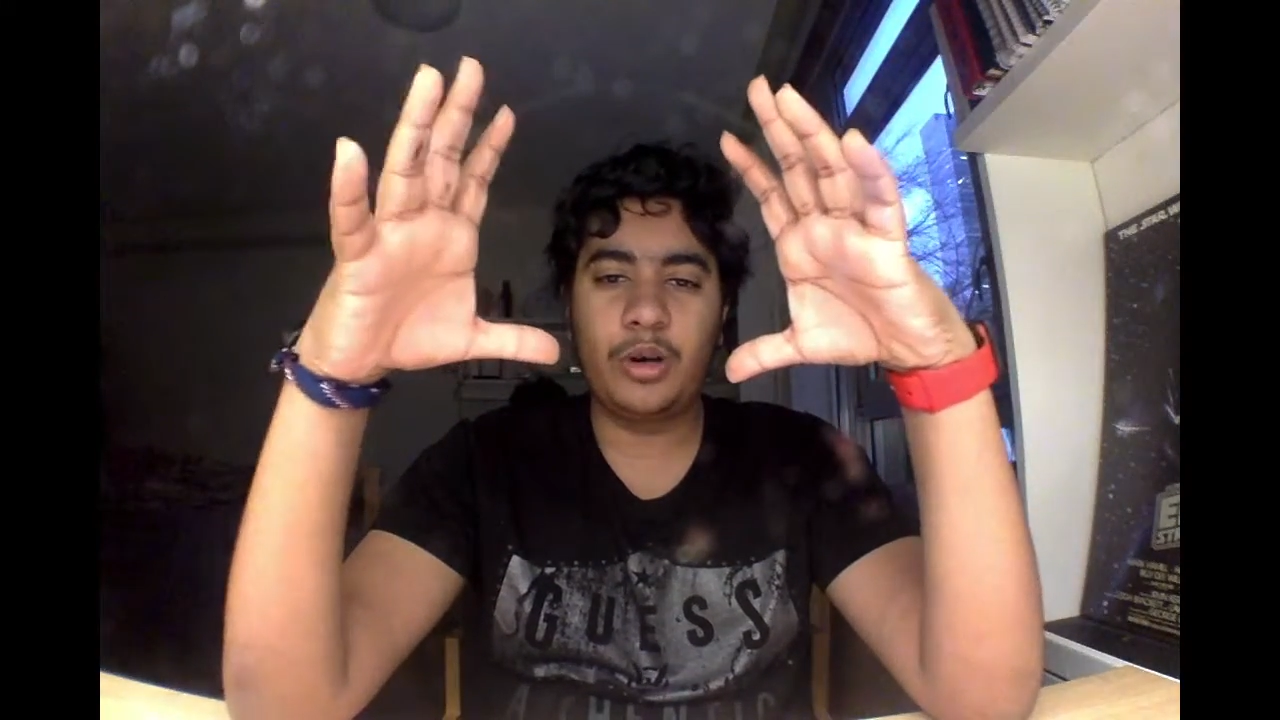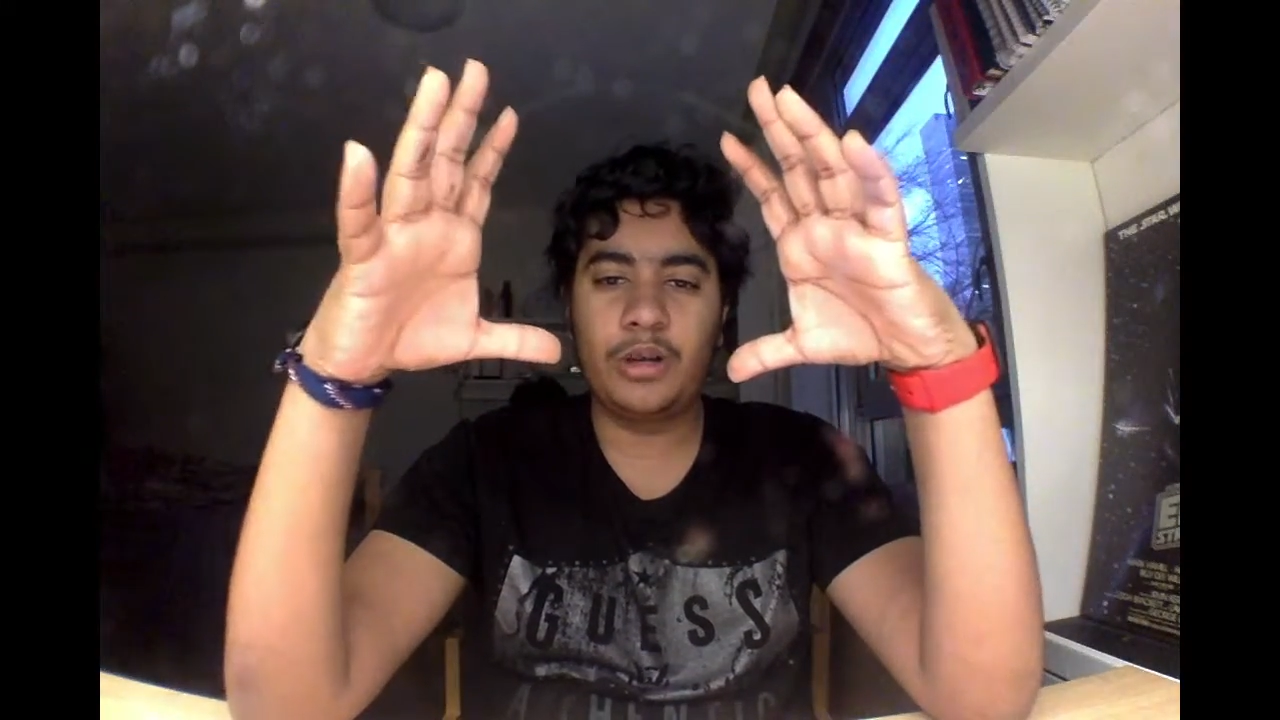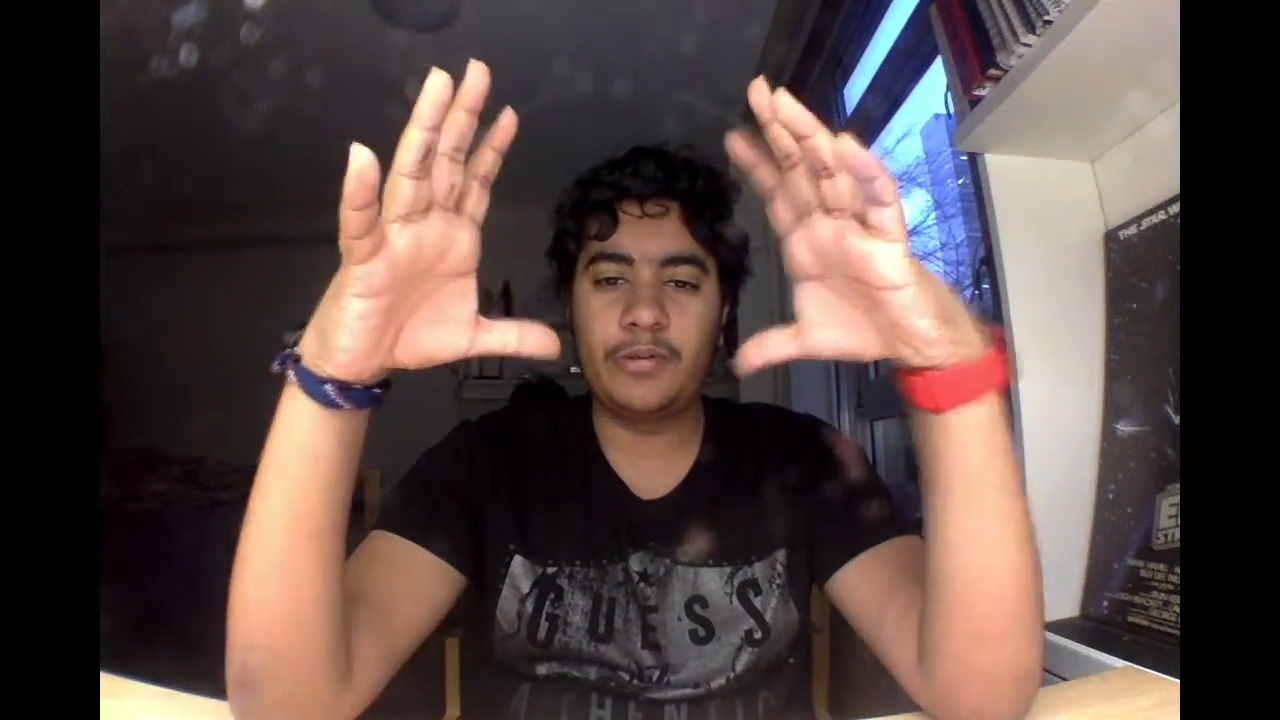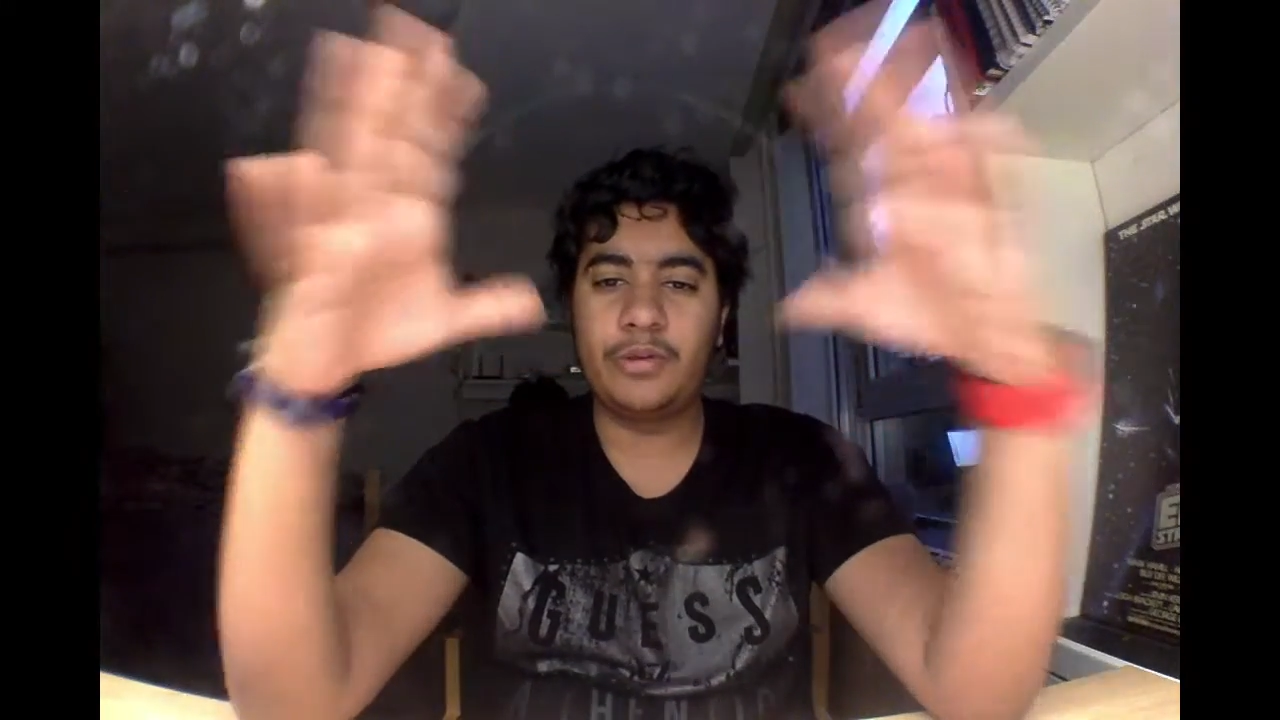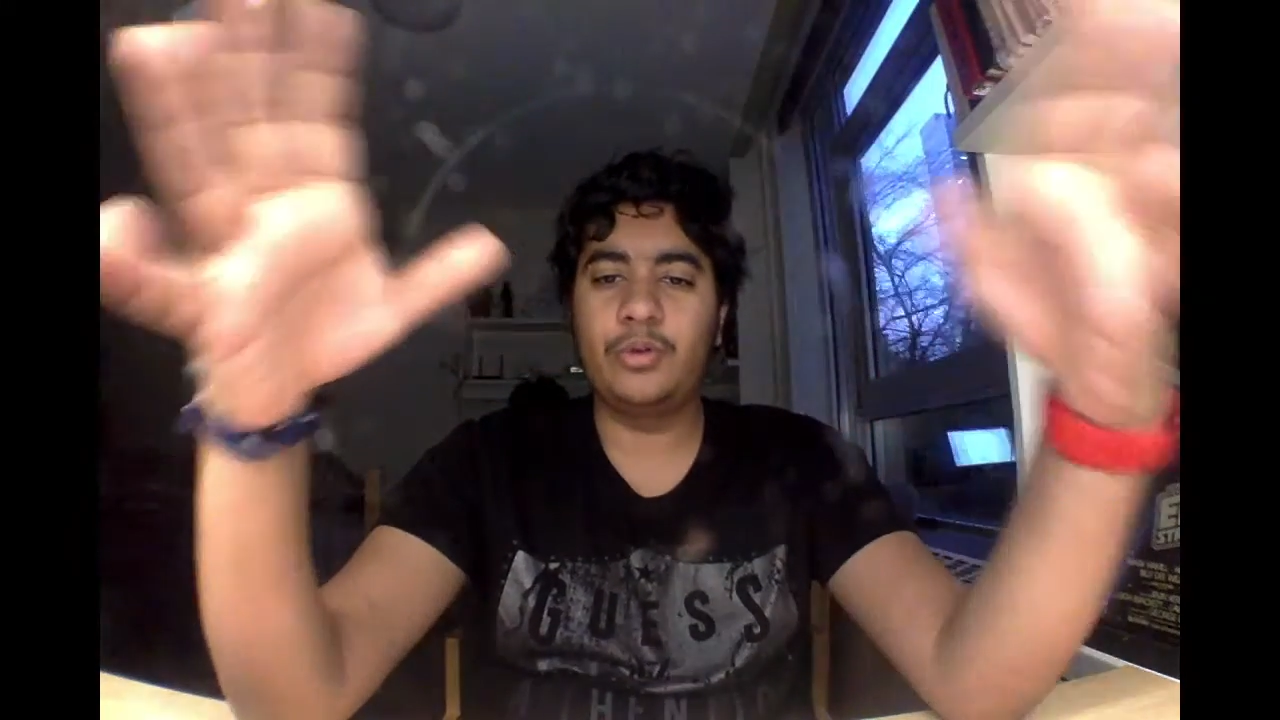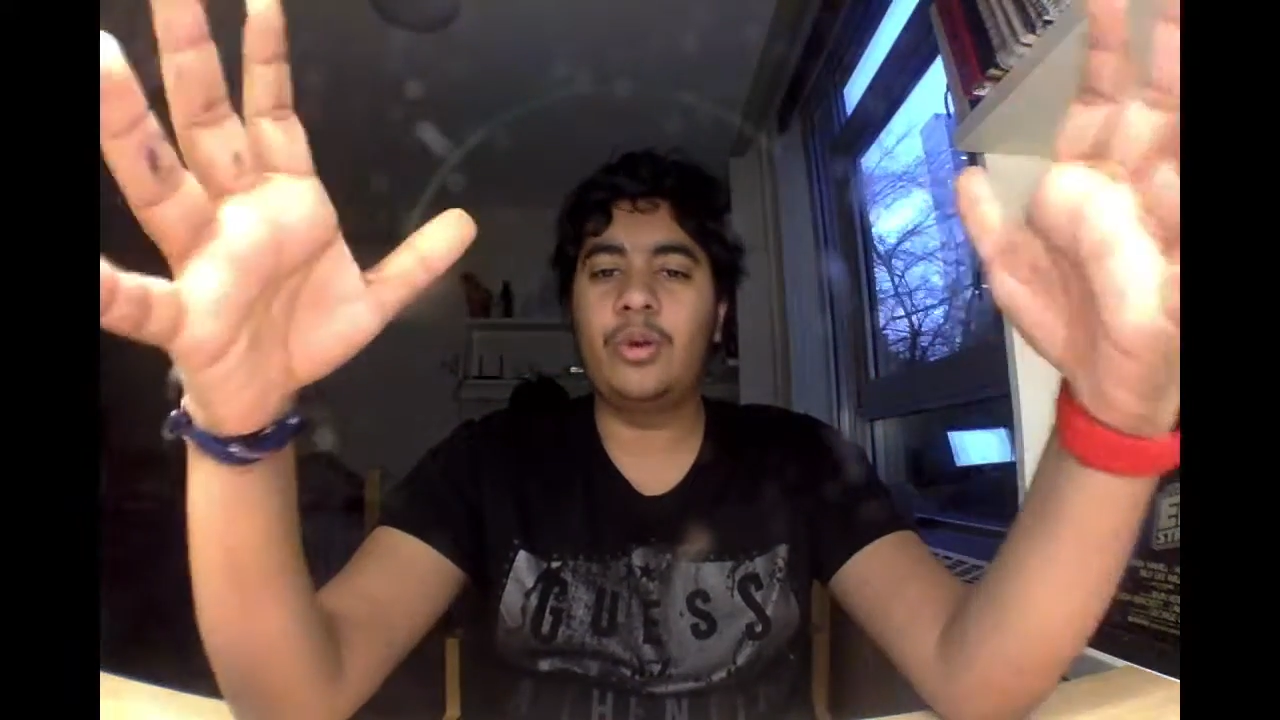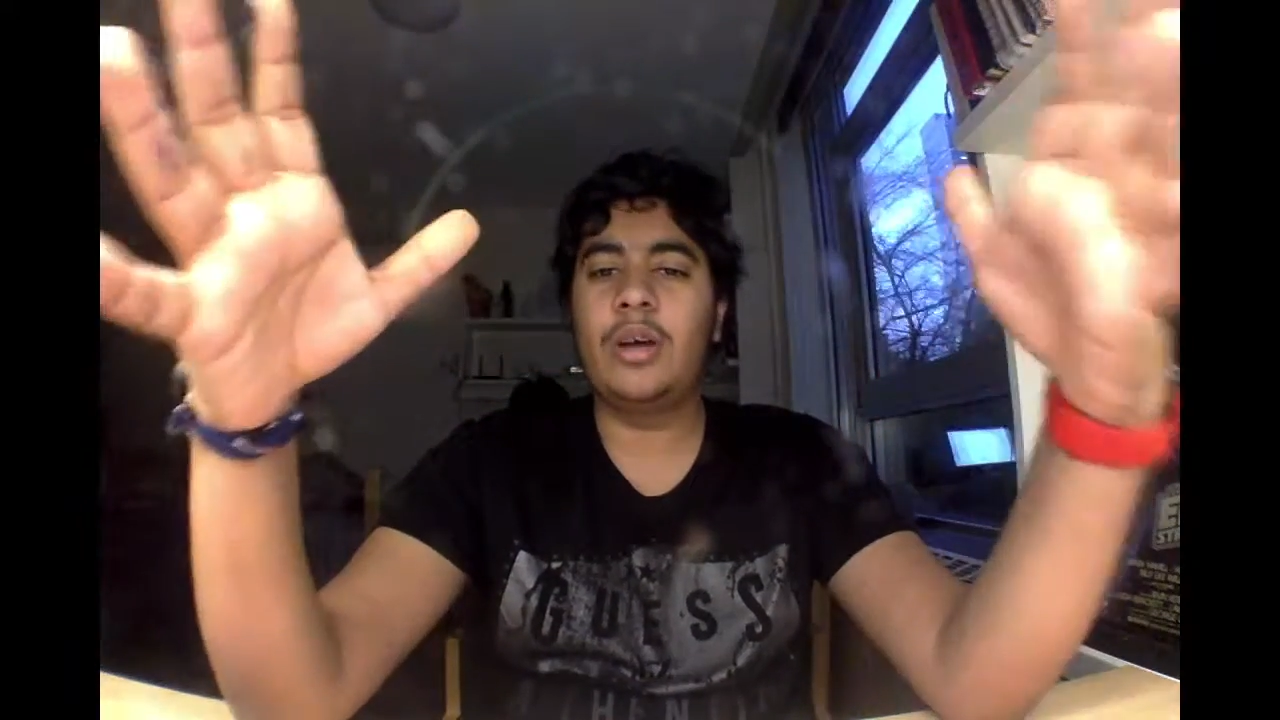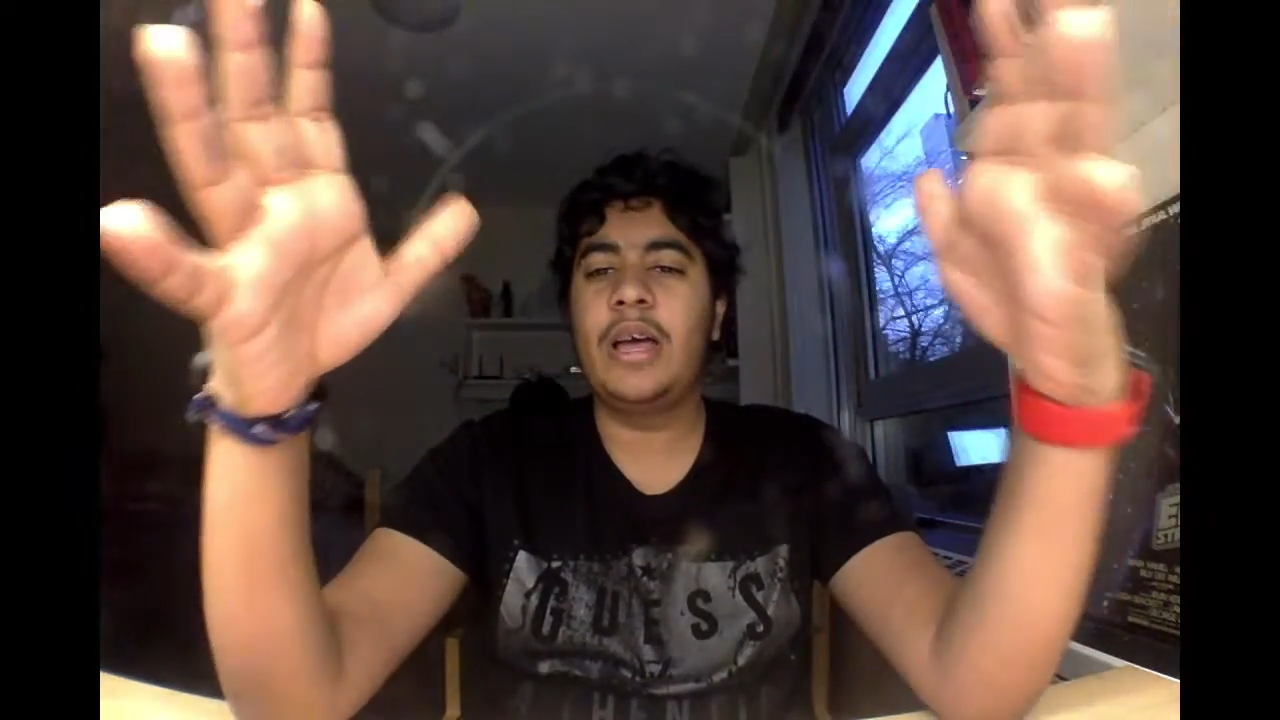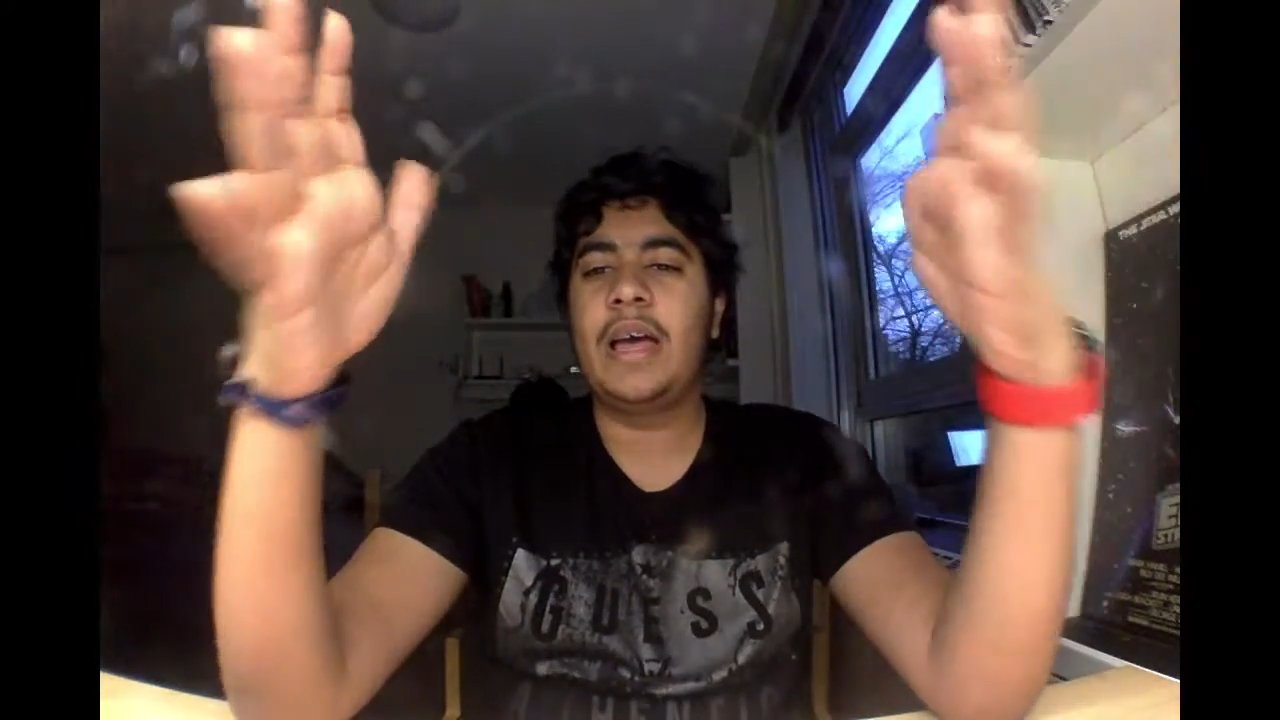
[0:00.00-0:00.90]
all of you.